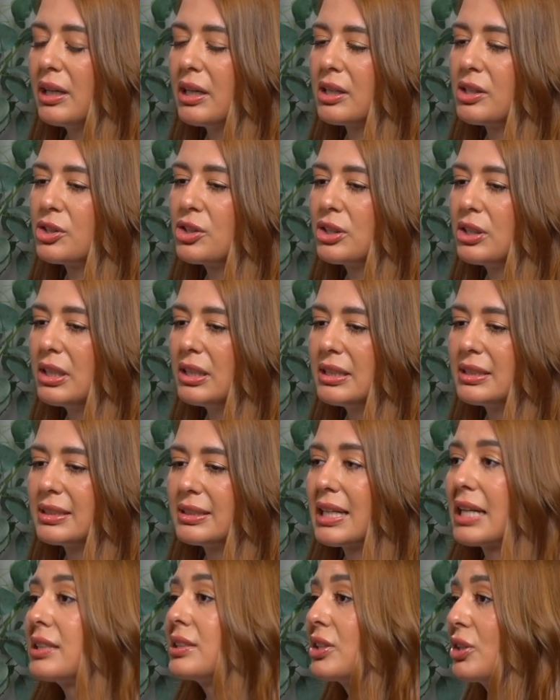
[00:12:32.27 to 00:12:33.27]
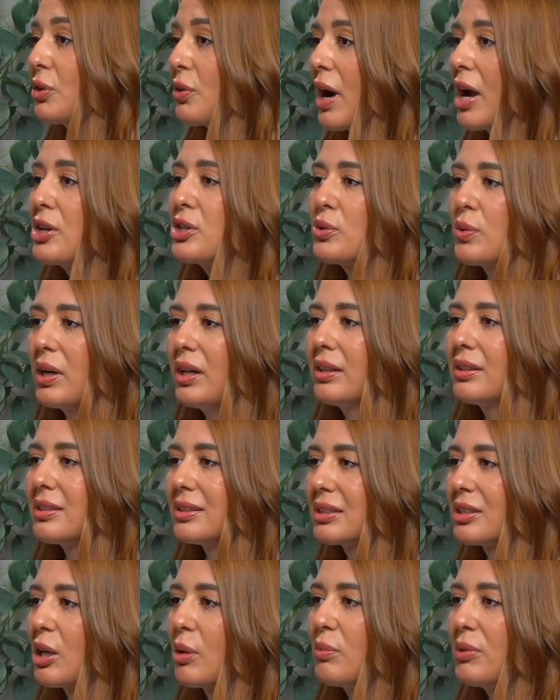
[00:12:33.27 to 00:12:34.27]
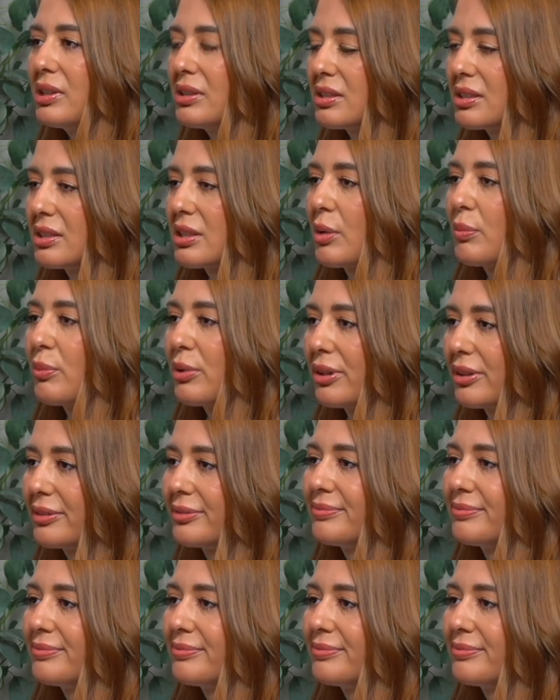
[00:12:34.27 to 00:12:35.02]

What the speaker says: And she's set to graduate this coming December.